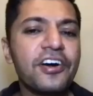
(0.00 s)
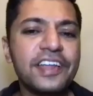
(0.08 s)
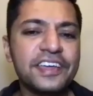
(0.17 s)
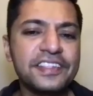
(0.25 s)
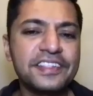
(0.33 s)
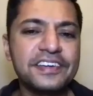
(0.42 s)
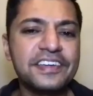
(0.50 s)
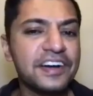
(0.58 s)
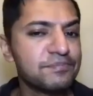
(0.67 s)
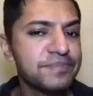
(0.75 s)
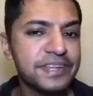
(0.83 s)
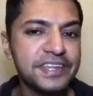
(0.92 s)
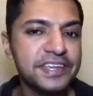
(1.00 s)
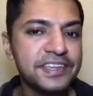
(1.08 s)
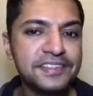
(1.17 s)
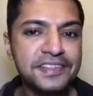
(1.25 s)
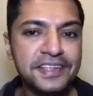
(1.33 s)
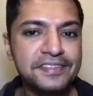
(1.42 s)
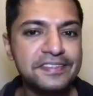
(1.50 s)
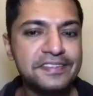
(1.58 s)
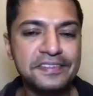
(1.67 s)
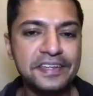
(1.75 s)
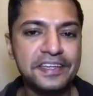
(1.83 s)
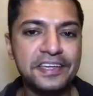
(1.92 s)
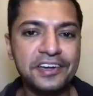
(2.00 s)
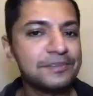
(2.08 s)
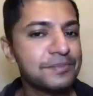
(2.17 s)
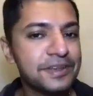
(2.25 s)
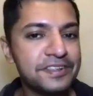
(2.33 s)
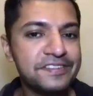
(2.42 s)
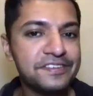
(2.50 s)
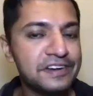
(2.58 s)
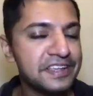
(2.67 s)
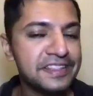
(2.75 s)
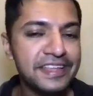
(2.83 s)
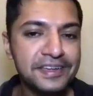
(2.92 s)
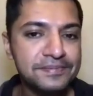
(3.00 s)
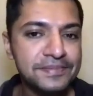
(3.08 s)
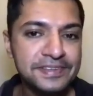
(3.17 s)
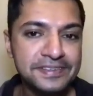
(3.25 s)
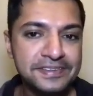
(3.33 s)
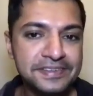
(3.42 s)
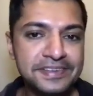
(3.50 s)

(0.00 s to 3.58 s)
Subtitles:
Or like the company that's like administering them.